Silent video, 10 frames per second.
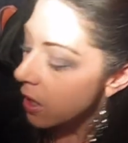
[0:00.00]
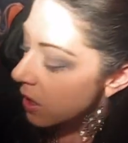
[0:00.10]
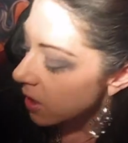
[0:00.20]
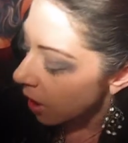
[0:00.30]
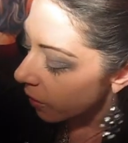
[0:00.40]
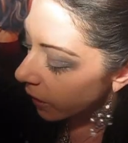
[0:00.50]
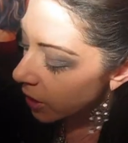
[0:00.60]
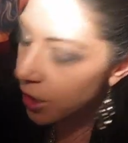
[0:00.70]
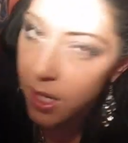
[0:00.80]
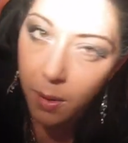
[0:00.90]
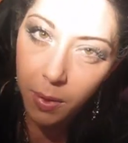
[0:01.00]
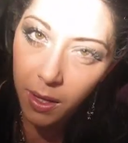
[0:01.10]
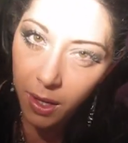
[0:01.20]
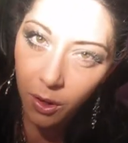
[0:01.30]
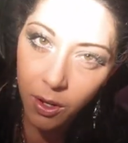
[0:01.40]
So that's just something
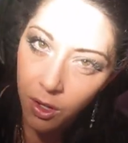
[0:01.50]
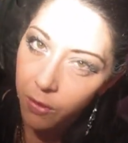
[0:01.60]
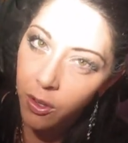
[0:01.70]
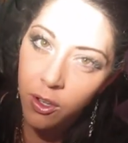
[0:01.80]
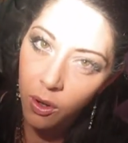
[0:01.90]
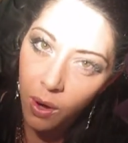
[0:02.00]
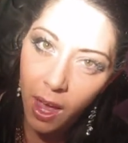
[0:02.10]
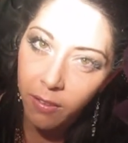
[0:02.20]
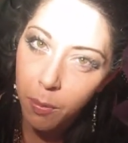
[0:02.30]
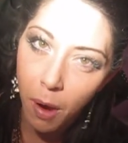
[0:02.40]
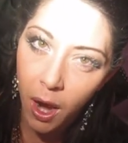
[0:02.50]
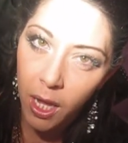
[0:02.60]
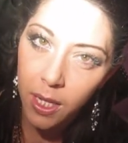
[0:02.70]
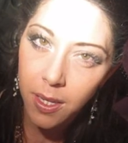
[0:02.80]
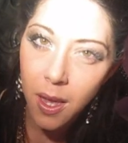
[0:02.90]
that you can do if you don't have a
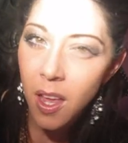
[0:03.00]
product.